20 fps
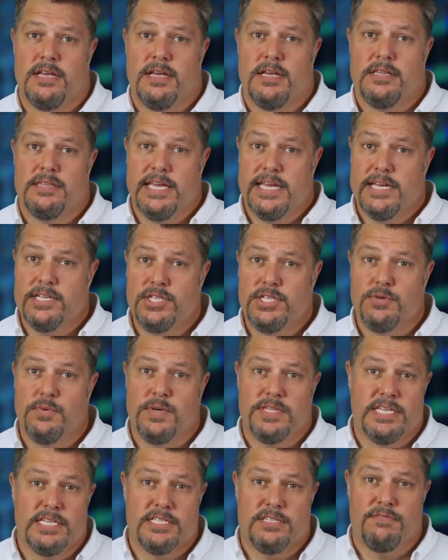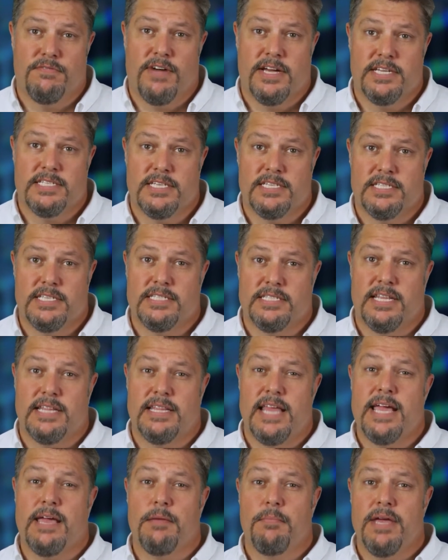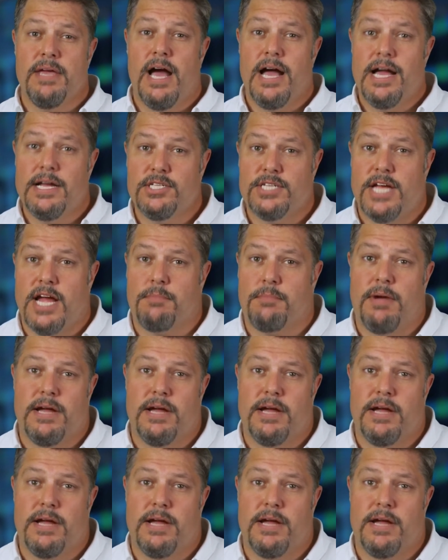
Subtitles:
The issue with these devices is that they can be hijacked